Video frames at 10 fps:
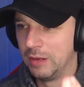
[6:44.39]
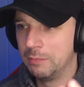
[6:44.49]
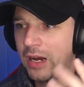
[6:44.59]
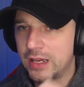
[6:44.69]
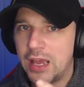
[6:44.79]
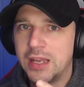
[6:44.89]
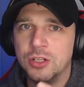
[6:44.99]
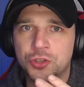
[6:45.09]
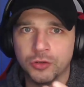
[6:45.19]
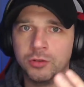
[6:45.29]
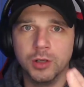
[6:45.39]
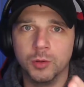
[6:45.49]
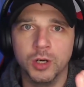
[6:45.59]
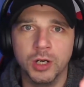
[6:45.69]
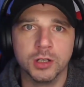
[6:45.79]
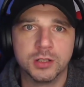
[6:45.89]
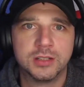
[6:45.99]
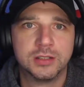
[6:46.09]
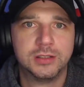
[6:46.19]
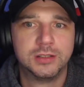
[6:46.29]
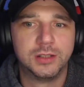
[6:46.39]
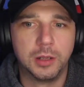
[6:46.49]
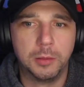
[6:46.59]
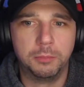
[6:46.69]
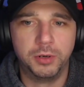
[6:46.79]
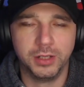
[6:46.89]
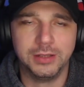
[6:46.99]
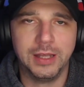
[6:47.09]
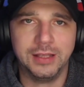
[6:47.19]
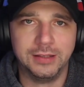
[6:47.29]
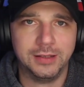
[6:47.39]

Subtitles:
In my head, it shouldn't have worked, but it did,